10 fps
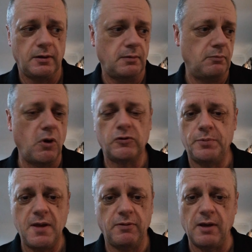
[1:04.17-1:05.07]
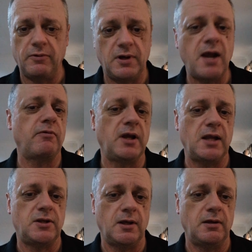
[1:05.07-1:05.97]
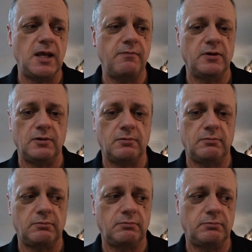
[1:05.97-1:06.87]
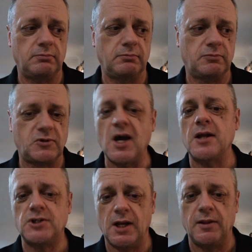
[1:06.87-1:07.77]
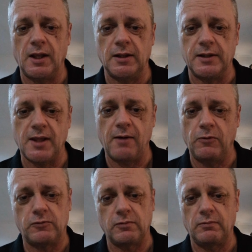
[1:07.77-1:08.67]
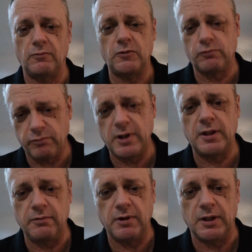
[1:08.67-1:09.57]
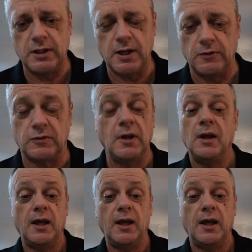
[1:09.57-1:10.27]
most people that would never get to even touch anything like that was really really nice.